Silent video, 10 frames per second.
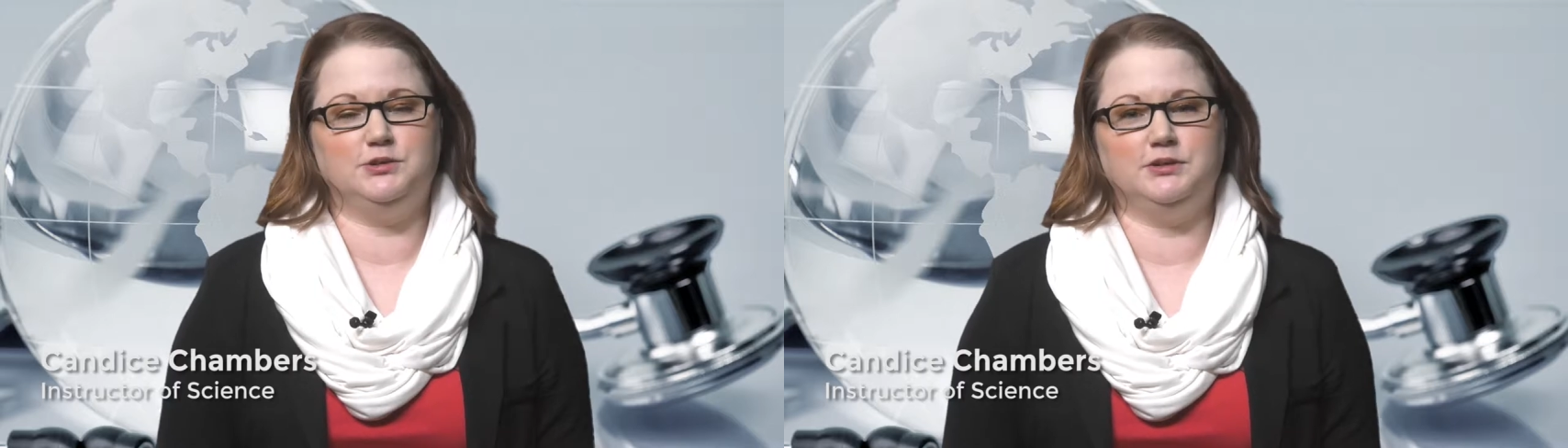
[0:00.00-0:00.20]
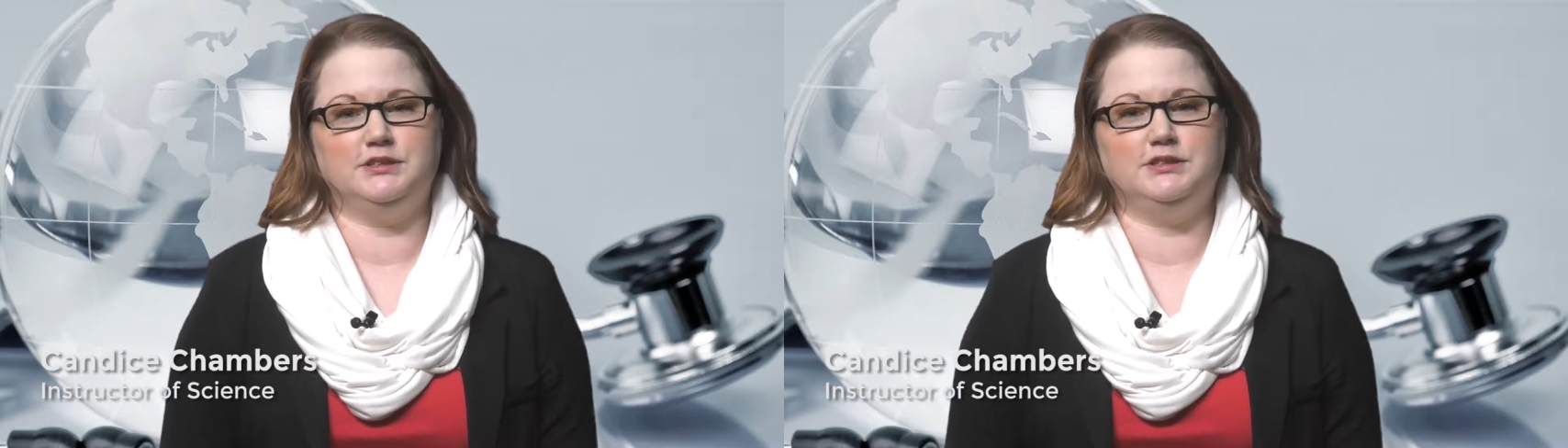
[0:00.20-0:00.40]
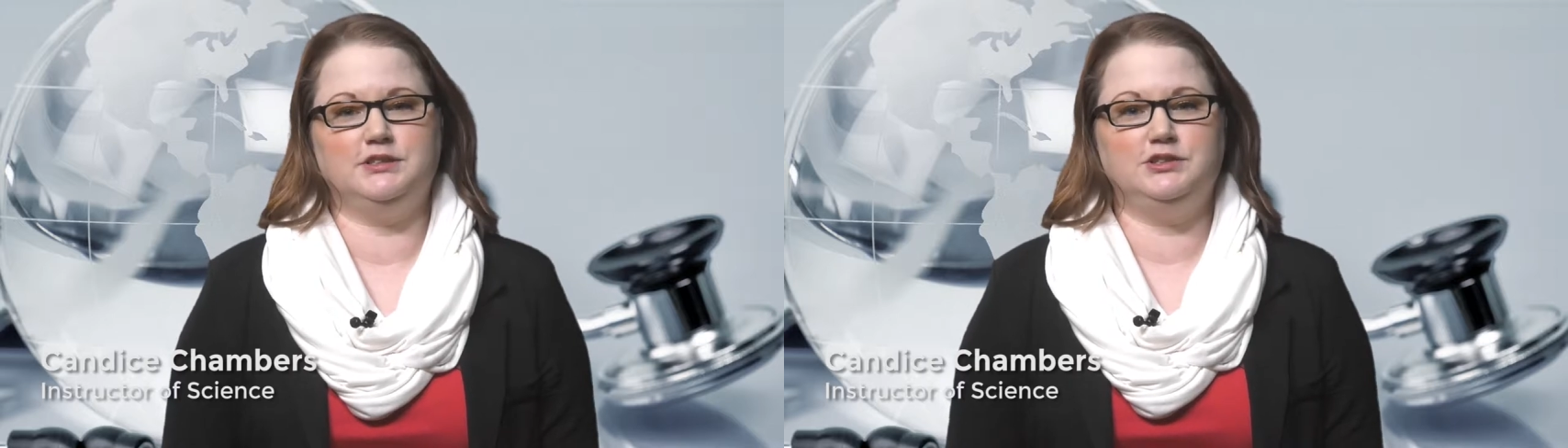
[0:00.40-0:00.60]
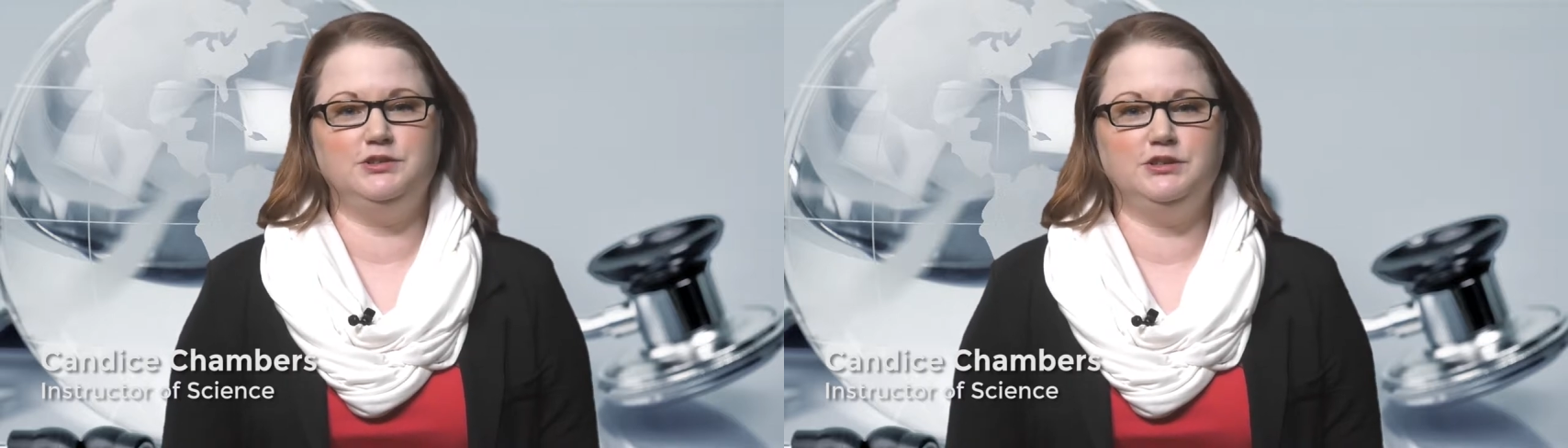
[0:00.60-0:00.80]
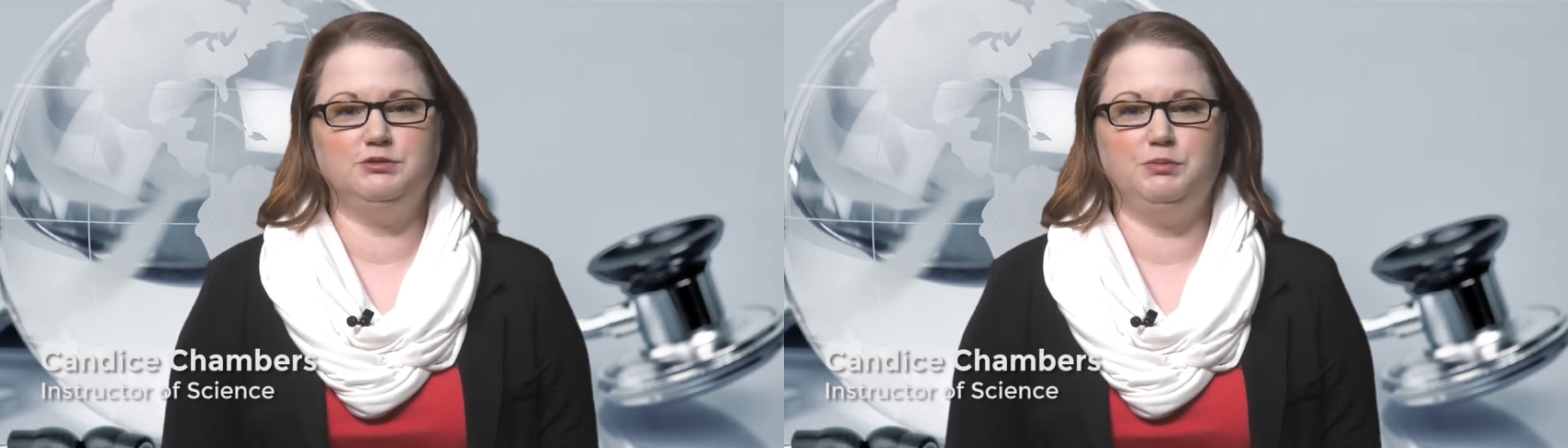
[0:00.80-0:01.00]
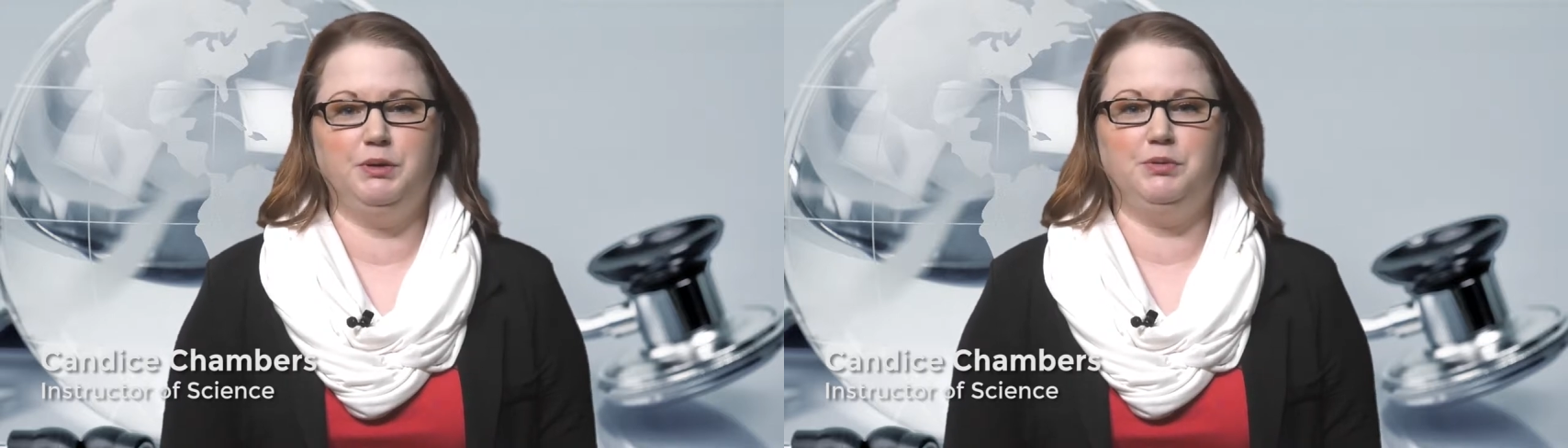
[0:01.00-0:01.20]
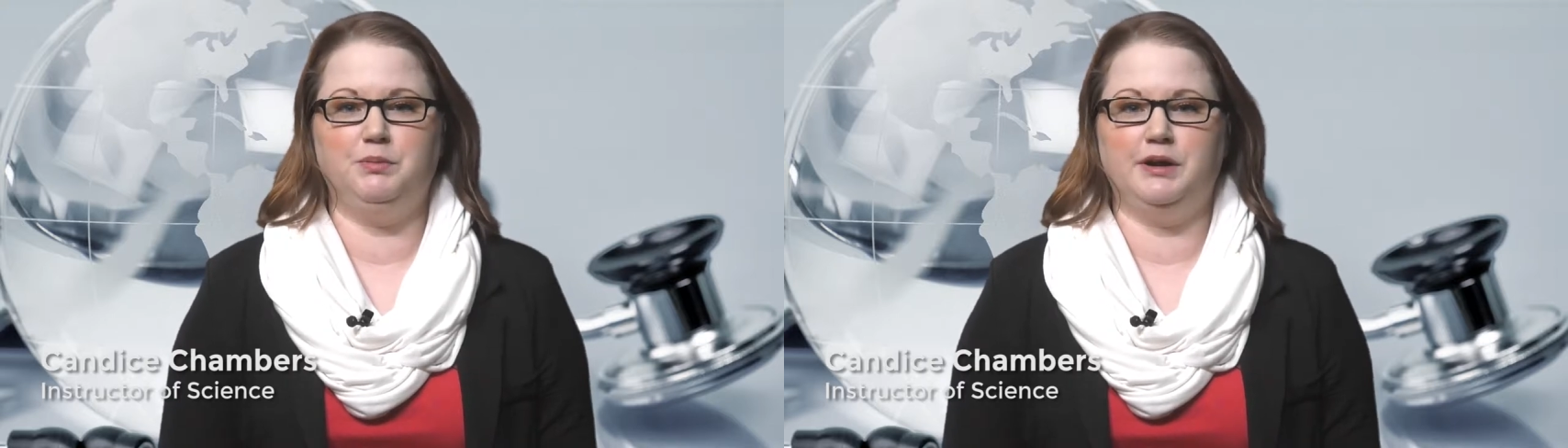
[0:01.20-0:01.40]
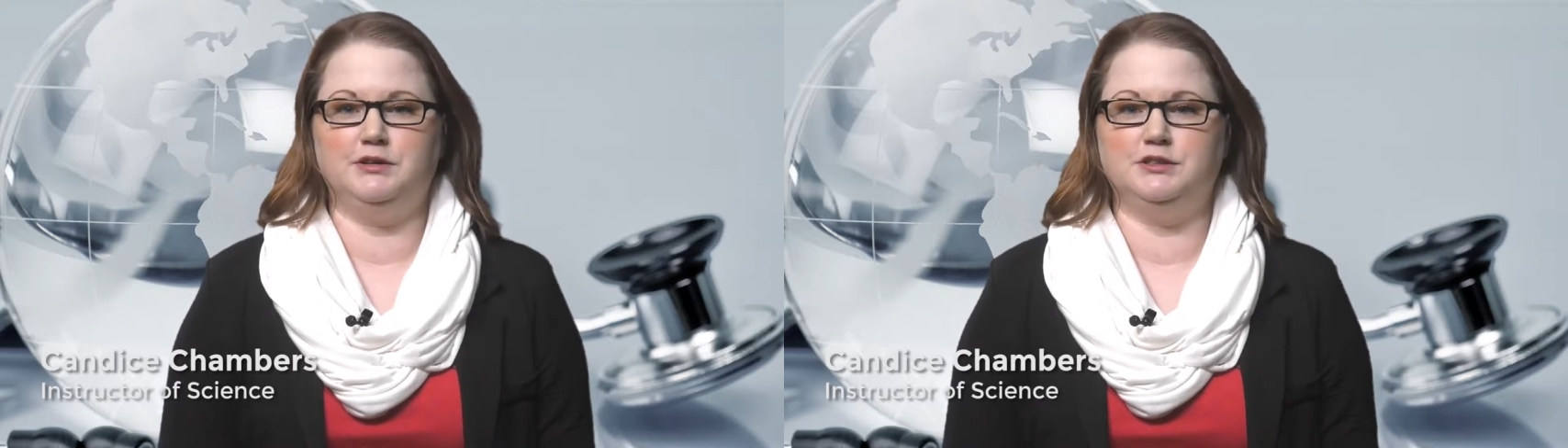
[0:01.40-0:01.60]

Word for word: course, students will be prepared